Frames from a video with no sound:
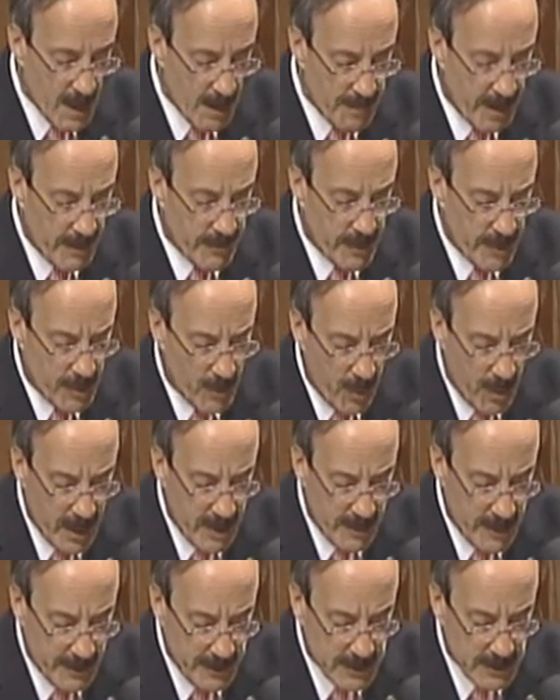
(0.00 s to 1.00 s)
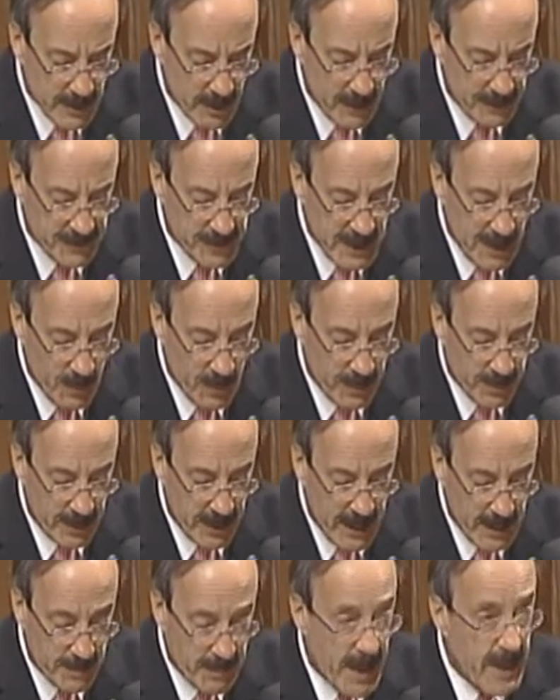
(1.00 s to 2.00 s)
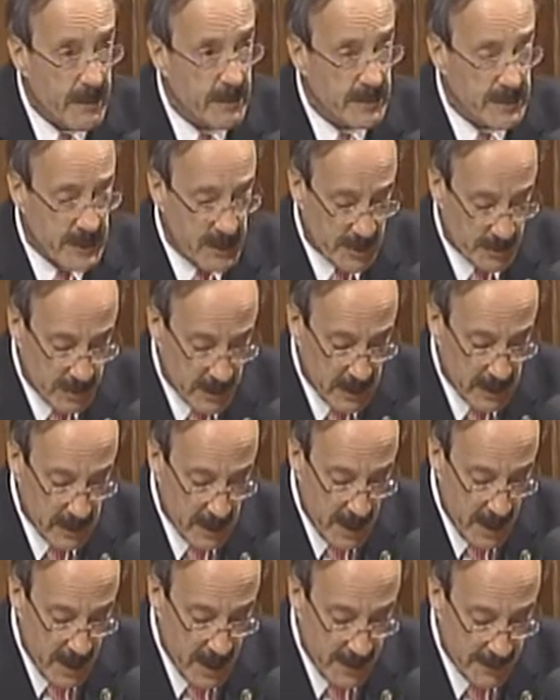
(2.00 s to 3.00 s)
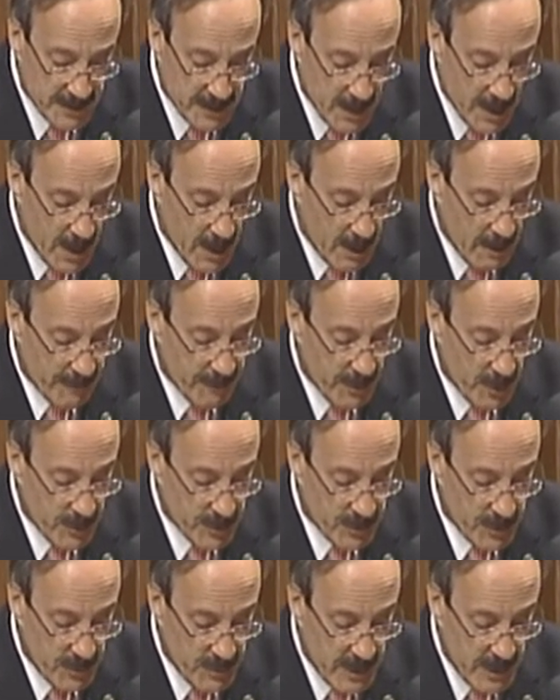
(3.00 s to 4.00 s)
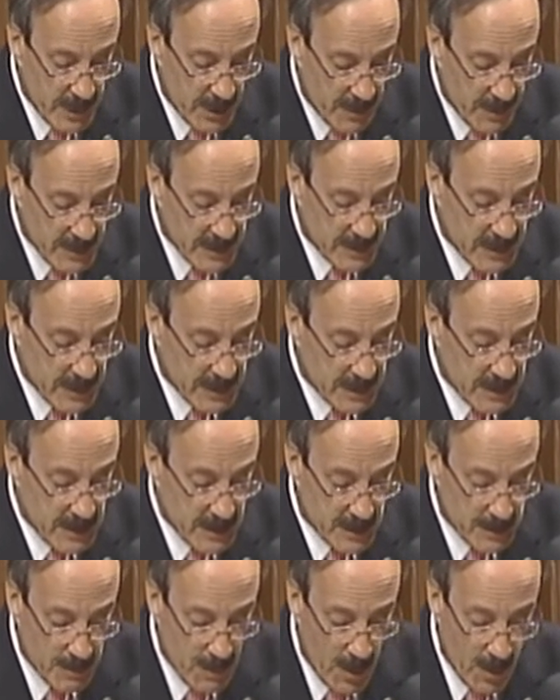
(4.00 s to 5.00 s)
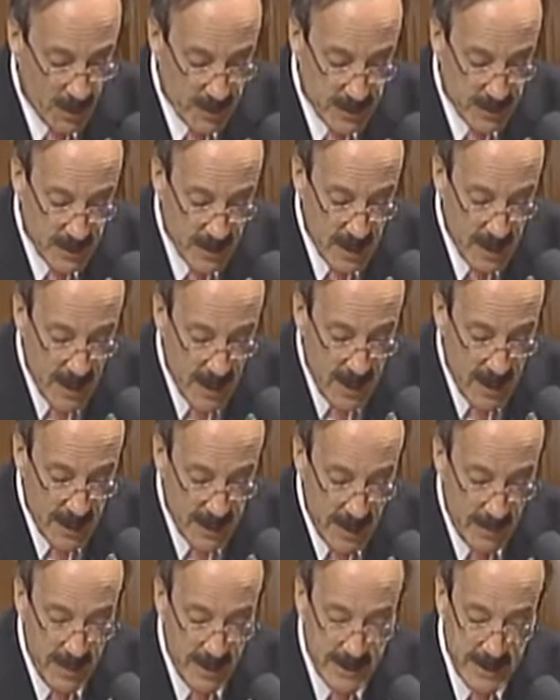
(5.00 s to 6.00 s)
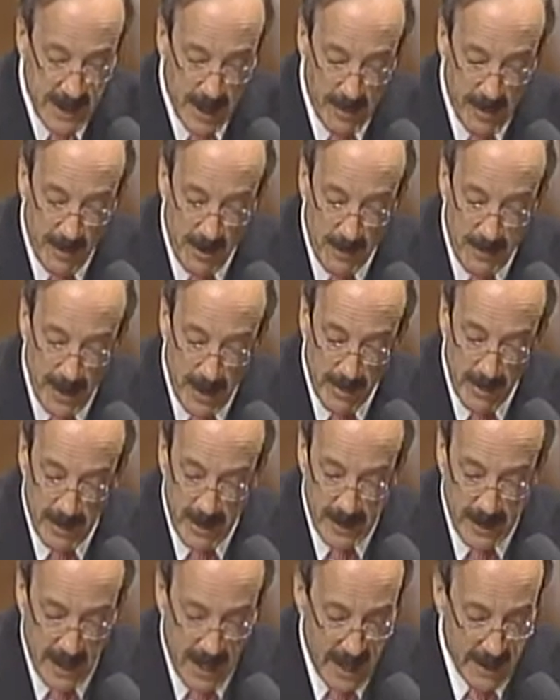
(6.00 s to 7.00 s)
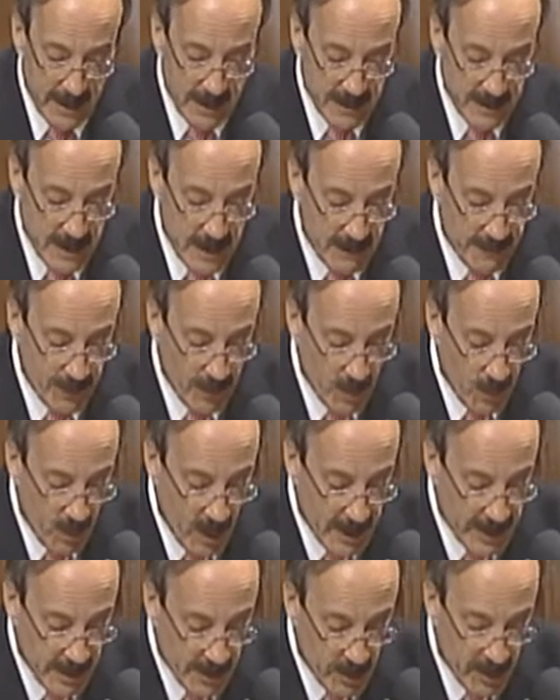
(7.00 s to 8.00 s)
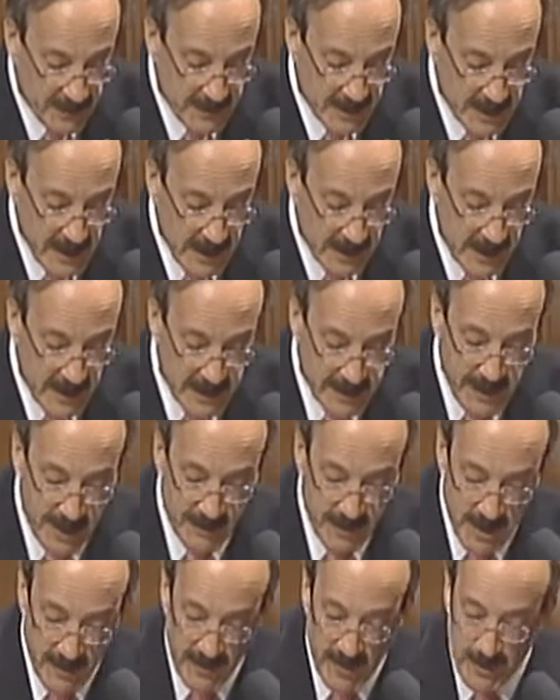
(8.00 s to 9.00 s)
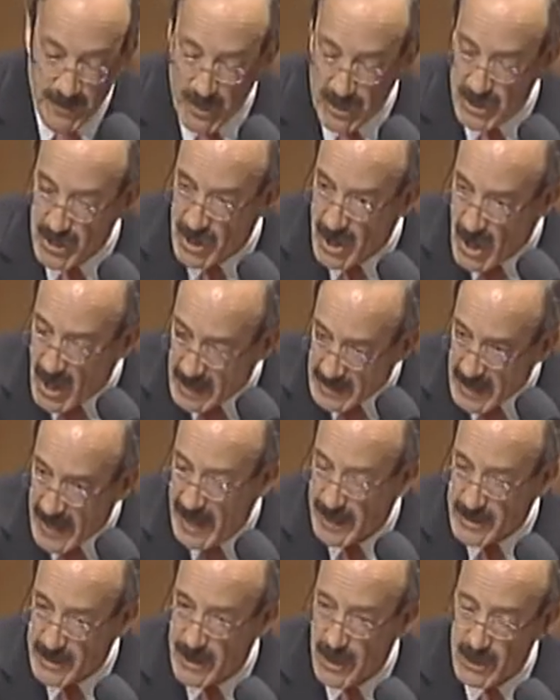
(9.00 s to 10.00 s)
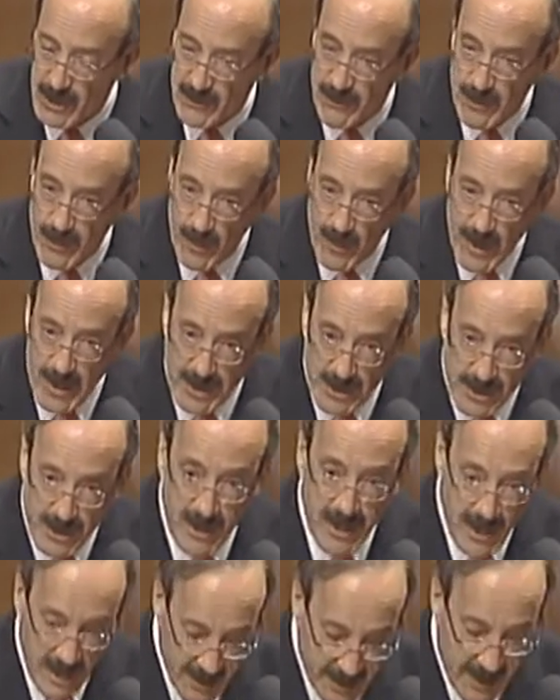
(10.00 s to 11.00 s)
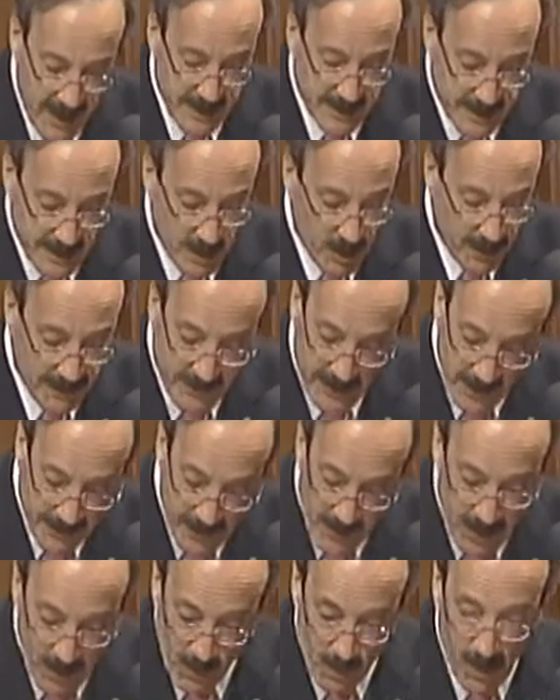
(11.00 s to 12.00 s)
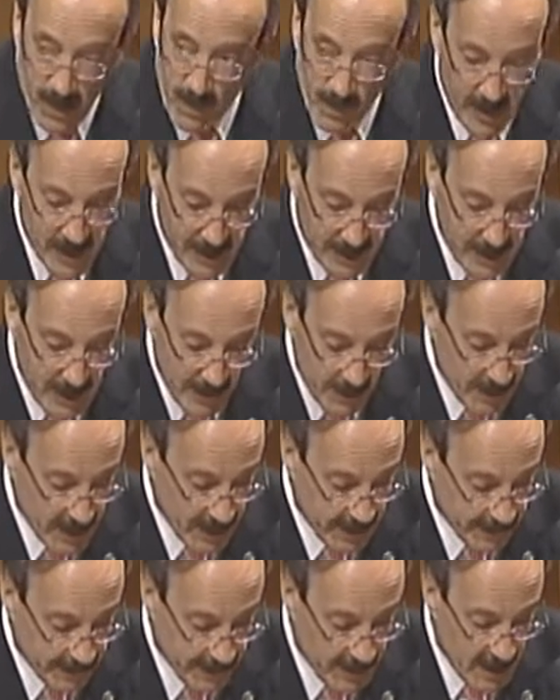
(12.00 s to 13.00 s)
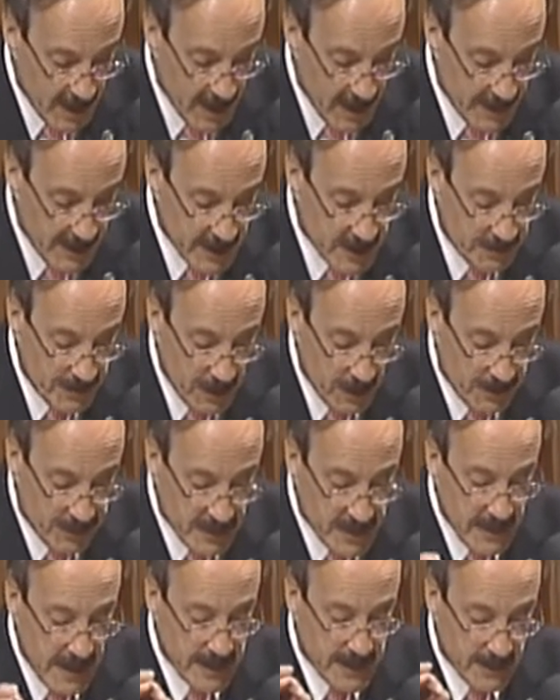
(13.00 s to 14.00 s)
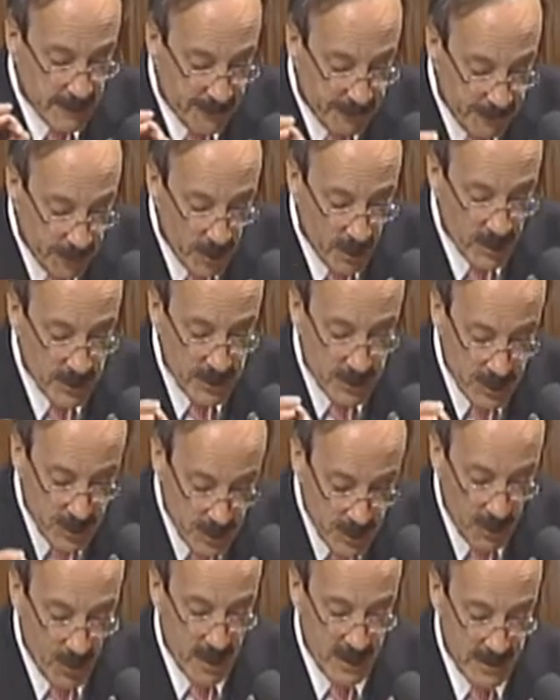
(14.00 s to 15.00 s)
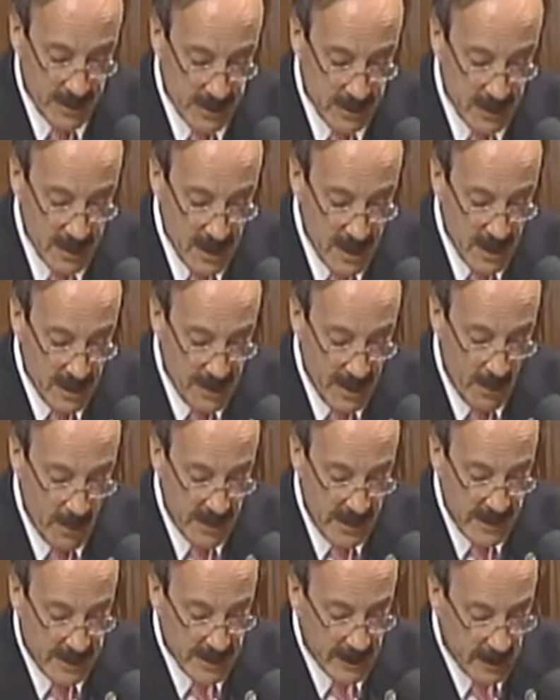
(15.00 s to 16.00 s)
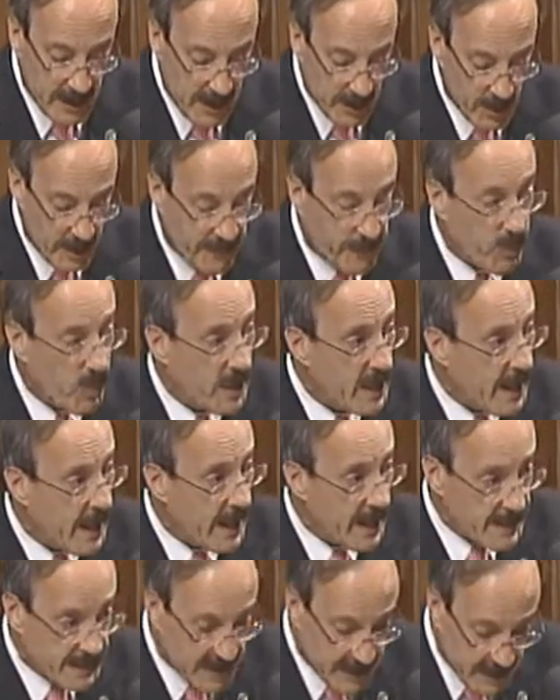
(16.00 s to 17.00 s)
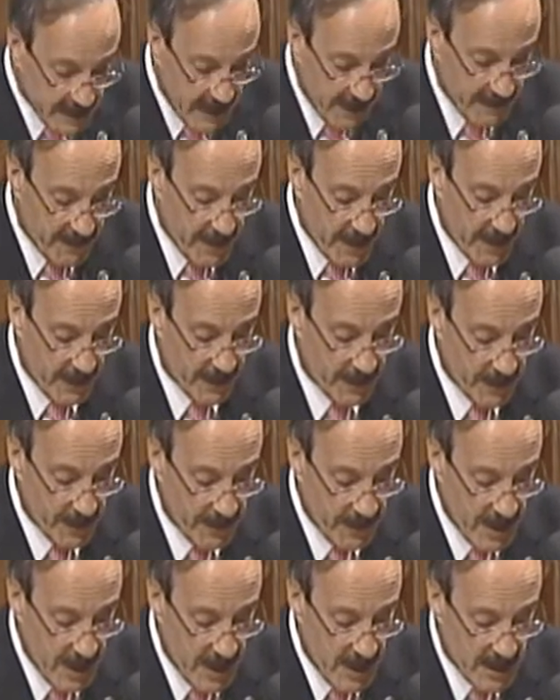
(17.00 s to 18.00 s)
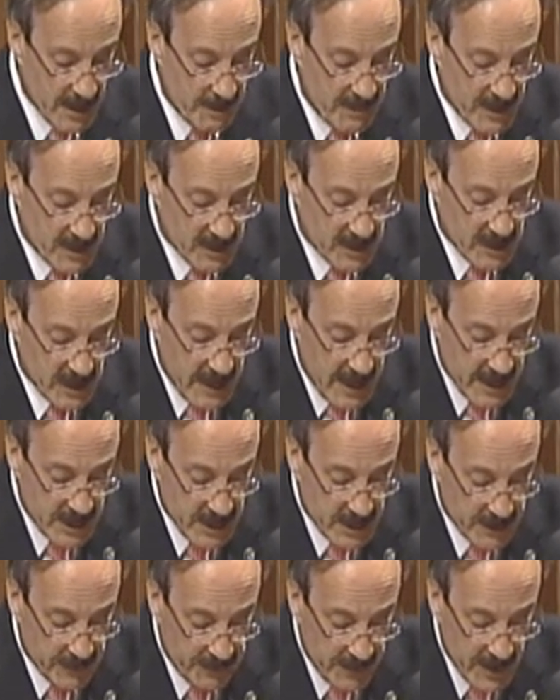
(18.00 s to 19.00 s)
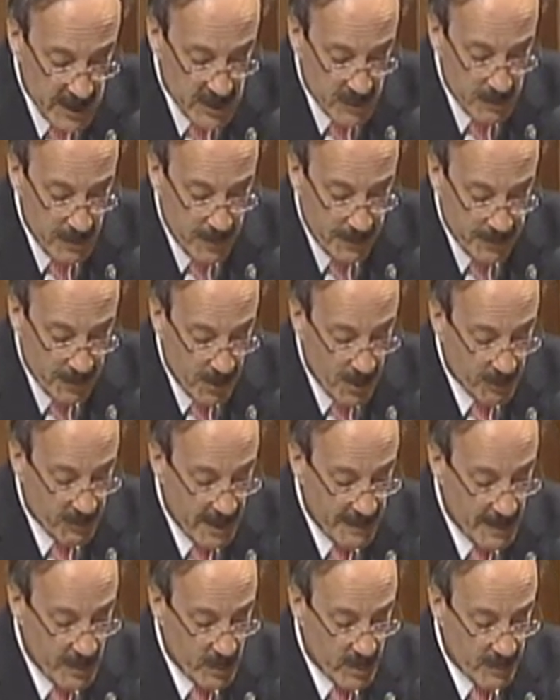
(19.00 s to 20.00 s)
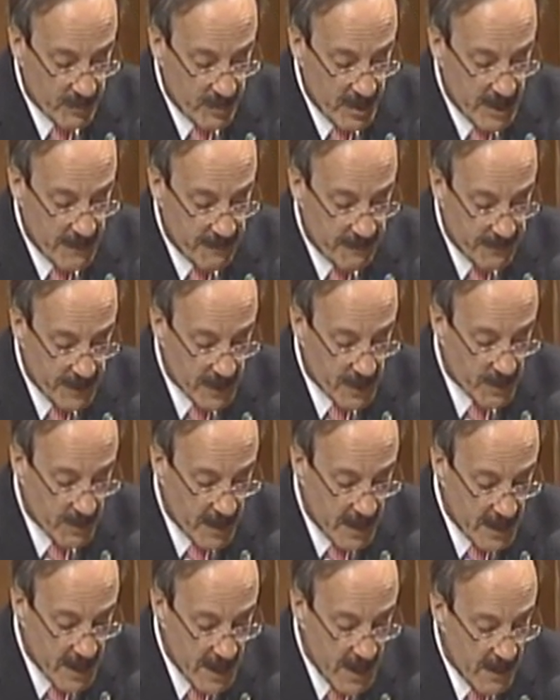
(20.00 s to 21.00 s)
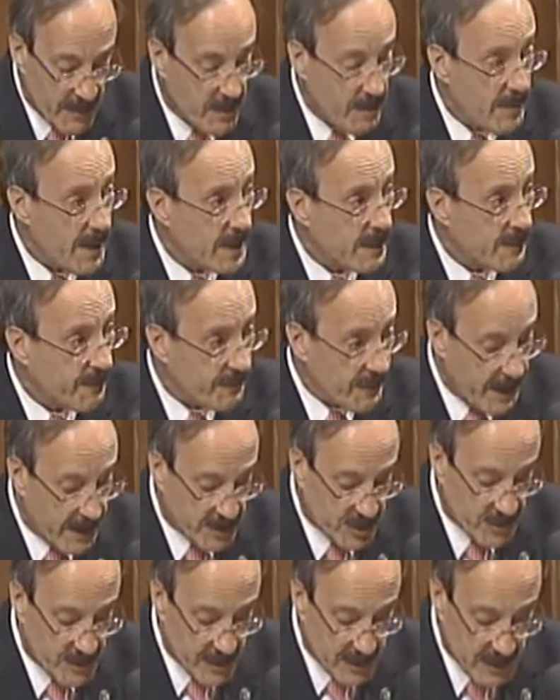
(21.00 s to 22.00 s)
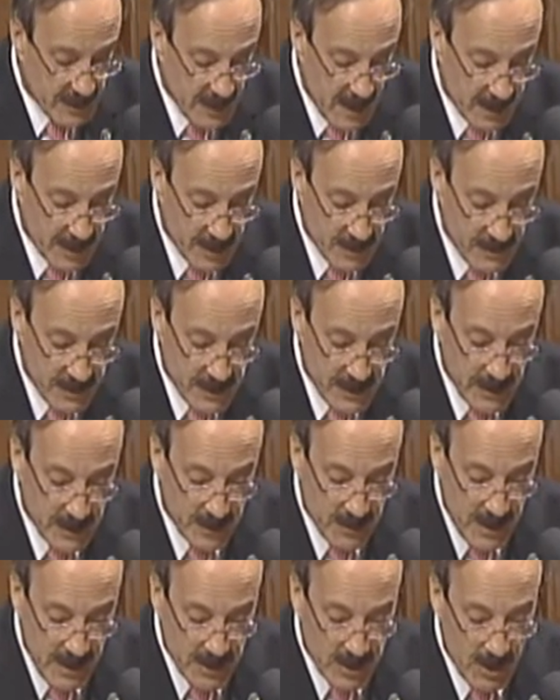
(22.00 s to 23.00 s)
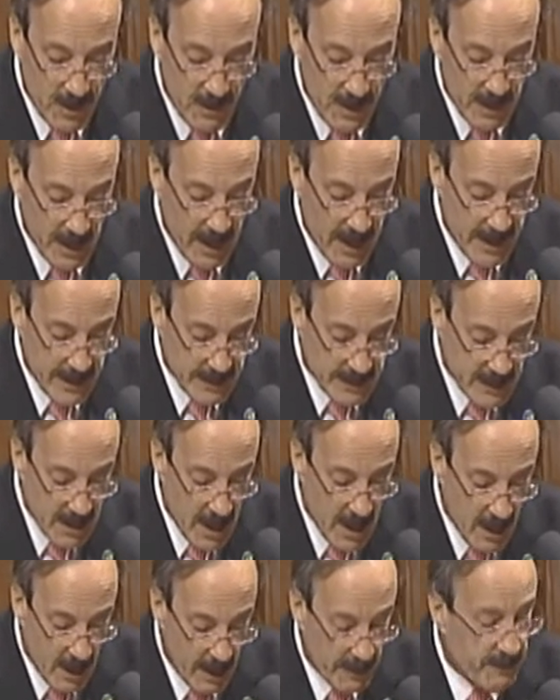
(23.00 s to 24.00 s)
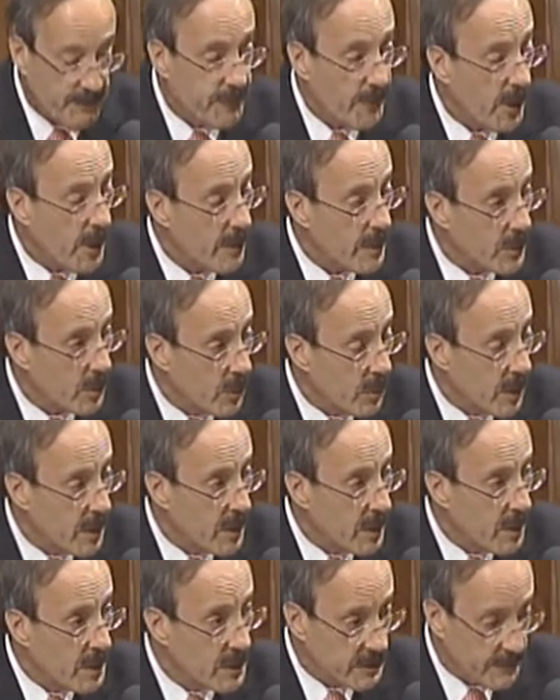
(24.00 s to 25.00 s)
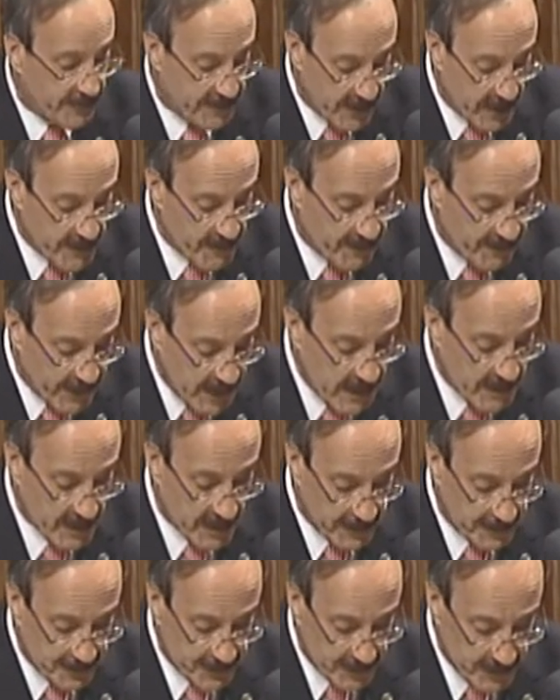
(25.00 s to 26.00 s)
By requiring this offset, we're playing politics with the lives of those who need our assistance most. Let me tell my Republican colleagues that if you want an offset, let's get rid of the Bush tax cuts for the rich. That's an offset that you won't want to get rid of. This bill presents a false choice, that we need to cut off one hand to save the other. The bill slashes funds from a program that would reinvigorate the manufacturing sector and decrease our reliance on foreign oil to fund FEMA.